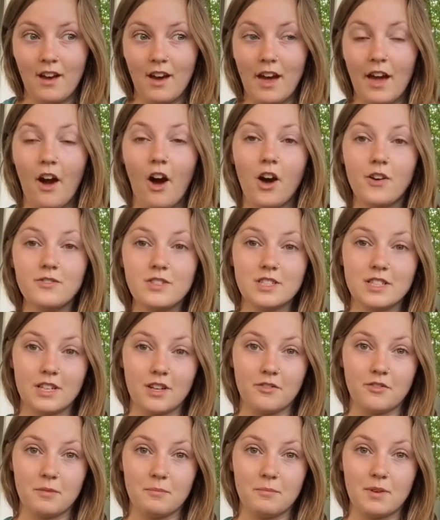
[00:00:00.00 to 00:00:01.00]
I often
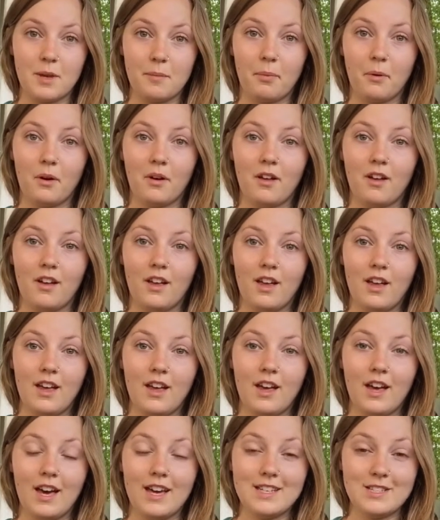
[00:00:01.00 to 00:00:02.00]
hear from people,
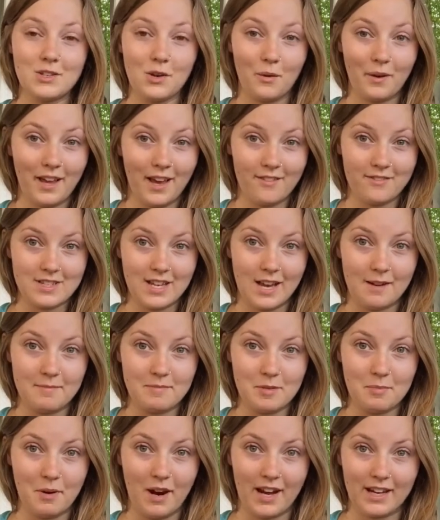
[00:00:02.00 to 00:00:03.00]
I don't have time
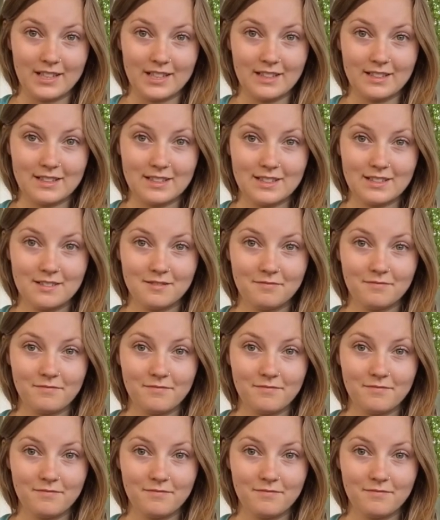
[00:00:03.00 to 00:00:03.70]
to practice.